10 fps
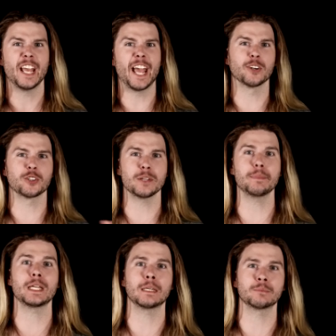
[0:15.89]
energy
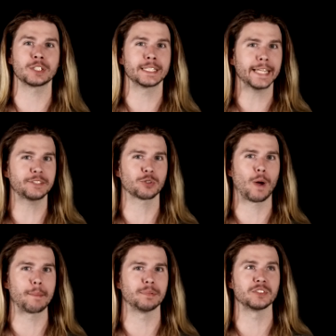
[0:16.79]
beams and laser
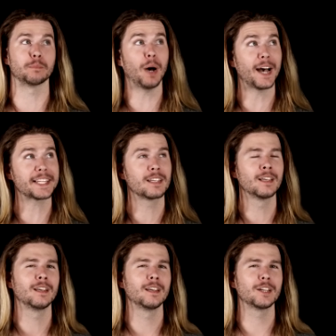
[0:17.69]
weapons, but
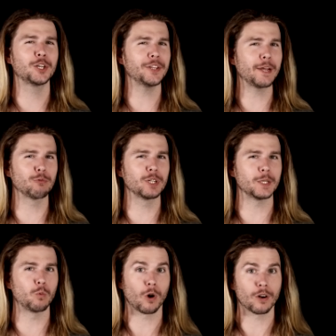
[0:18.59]
could they
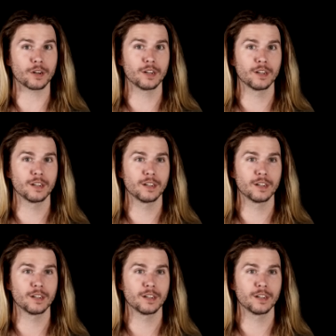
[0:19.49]
really work?